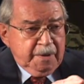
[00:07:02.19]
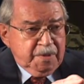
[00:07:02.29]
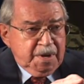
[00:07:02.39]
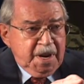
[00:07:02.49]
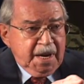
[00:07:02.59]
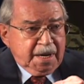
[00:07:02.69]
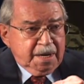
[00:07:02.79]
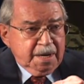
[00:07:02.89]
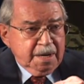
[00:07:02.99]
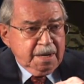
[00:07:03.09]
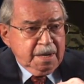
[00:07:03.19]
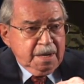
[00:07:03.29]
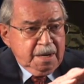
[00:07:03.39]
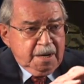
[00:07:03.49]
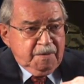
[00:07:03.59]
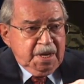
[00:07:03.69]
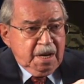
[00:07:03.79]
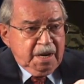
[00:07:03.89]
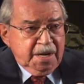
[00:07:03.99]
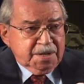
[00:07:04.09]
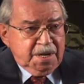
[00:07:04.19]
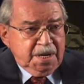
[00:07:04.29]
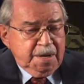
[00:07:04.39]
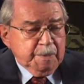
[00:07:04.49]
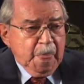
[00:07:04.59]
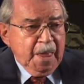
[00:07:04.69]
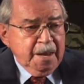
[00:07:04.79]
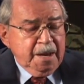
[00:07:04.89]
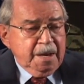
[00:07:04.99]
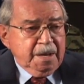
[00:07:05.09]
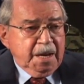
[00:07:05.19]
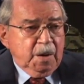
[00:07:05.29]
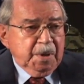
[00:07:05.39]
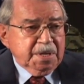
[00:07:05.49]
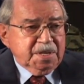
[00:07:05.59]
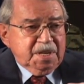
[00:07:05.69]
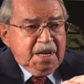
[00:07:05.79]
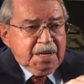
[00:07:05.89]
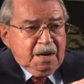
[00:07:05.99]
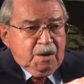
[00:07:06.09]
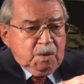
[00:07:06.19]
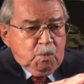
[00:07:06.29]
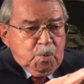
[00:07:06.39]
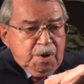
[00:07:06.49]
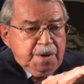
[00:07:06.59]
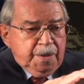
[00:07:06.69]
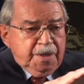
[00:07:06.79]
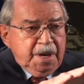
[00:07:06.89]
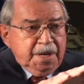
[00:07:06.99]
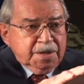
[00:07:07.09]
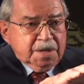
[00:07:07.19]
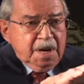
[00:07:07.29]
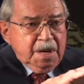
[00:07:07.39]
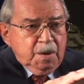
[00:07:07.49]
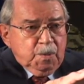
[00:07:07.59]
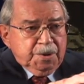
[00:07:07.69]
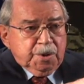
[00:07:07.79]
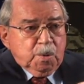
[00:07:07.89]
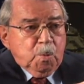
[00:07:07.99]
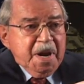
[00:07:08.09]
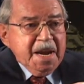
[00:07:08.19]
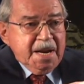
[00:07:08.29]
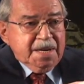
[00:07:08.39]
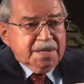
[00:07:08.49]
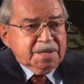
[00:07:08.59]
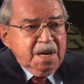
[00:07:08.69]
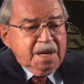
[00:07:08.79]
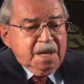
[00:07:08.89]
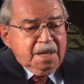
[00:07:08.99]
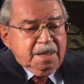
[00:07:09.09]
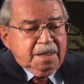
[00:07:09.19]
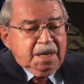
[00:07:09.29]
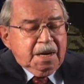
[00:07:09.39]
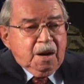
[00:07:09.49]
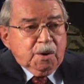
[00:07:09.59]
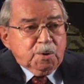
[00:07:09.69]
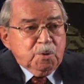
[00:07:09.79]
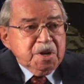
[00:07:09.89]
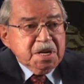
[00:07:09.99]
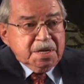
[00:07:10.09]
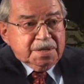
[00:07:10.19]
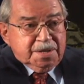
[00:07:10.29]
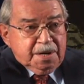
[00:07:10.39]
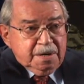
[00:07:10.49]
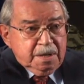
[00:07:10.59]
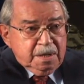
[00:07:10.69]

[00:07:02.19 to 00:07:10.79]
of the deck of the LST. Now it's set on wooden things which are ways that are greased